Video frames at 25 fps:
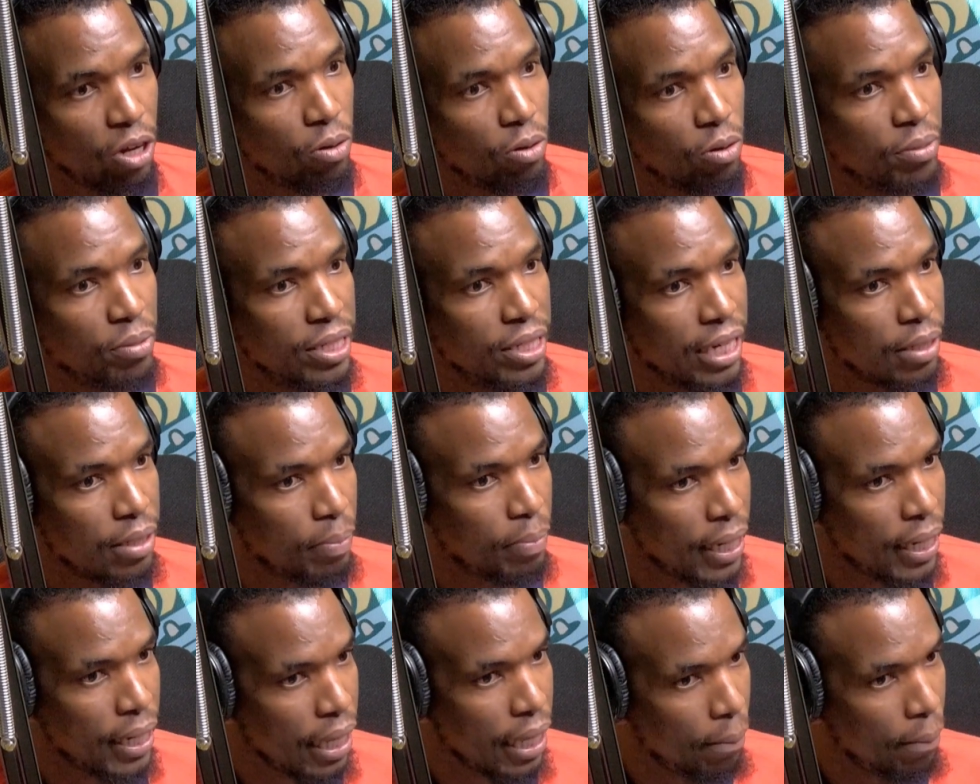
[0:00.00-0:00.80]
Committee
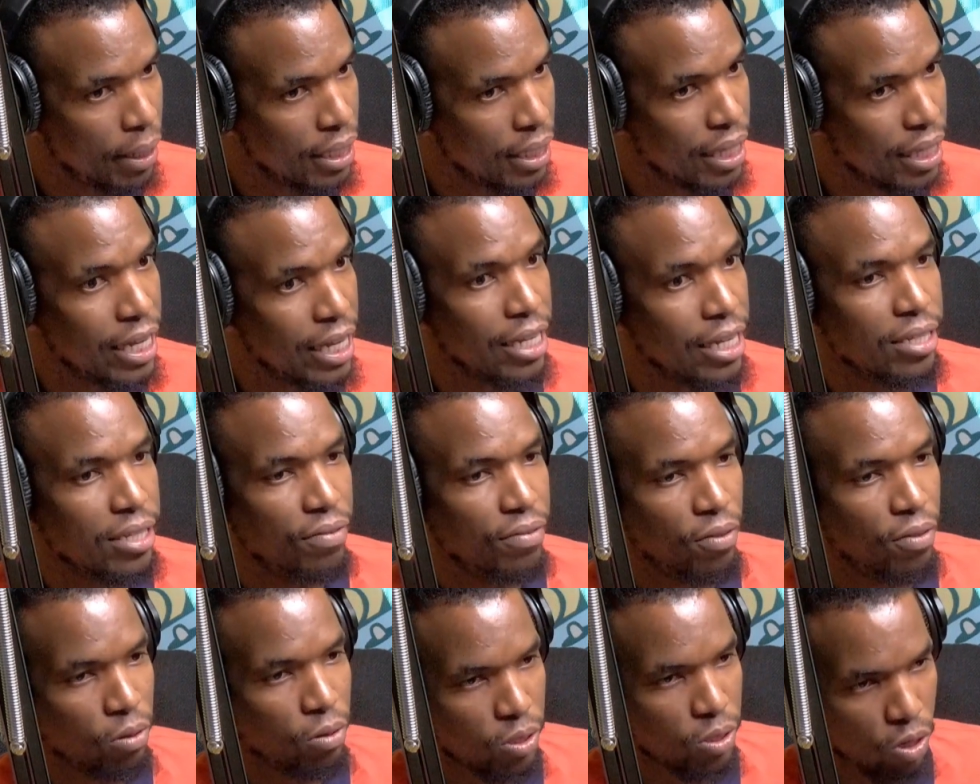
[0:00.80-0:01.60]
at Parliament. They mm-hmm.
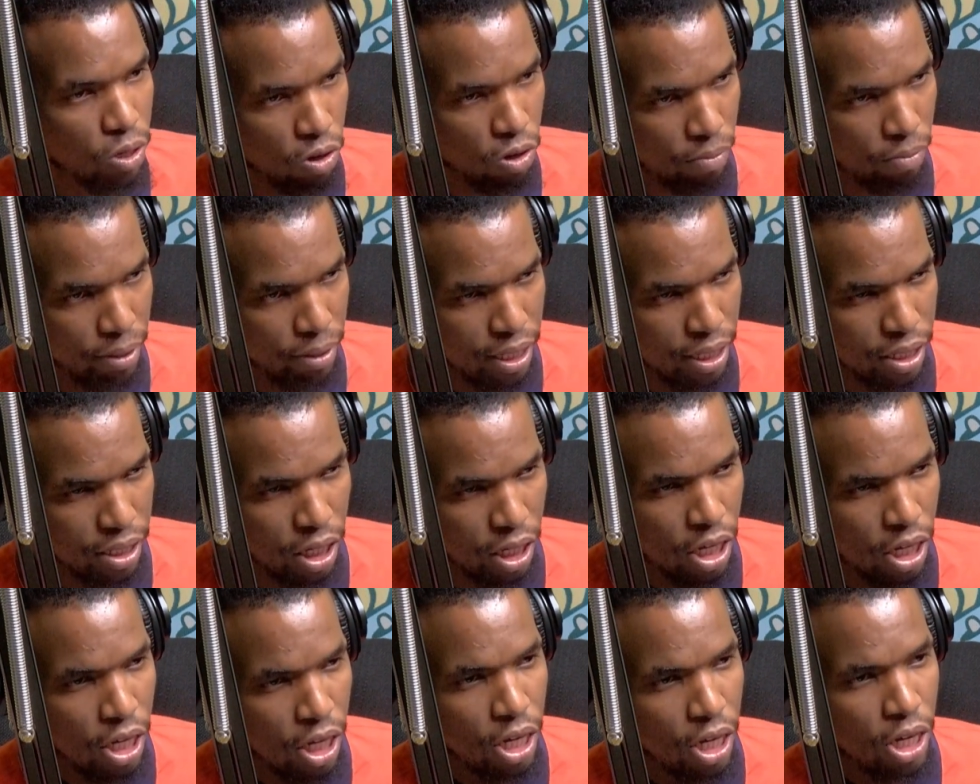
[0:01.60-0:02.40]
receive those comments.
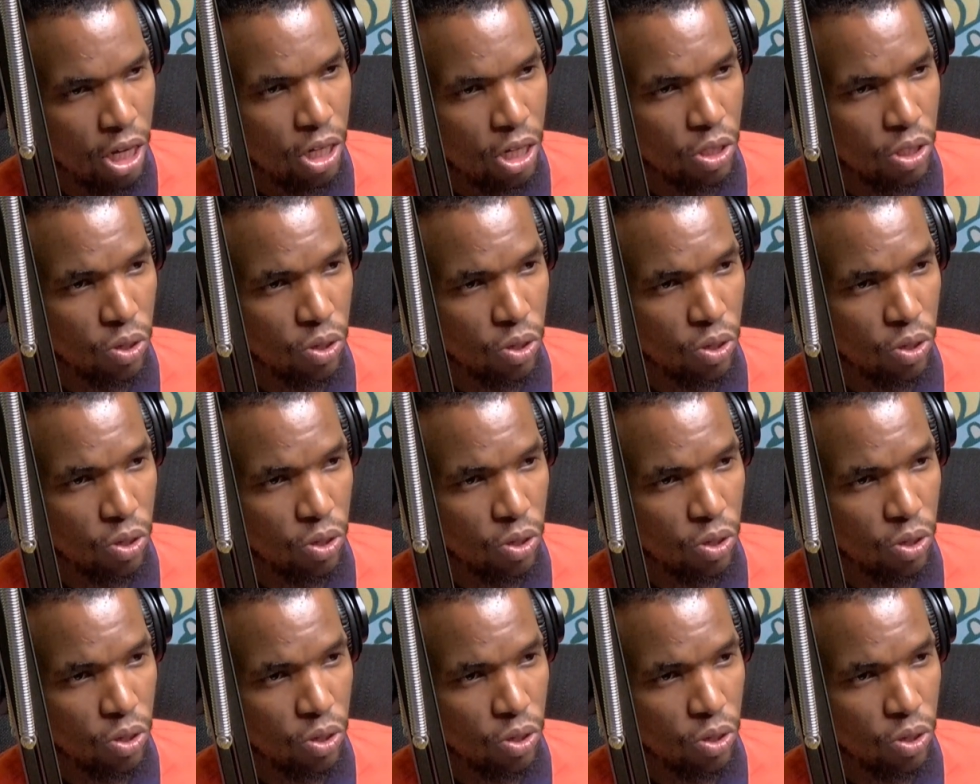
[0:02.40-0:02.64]
Yes.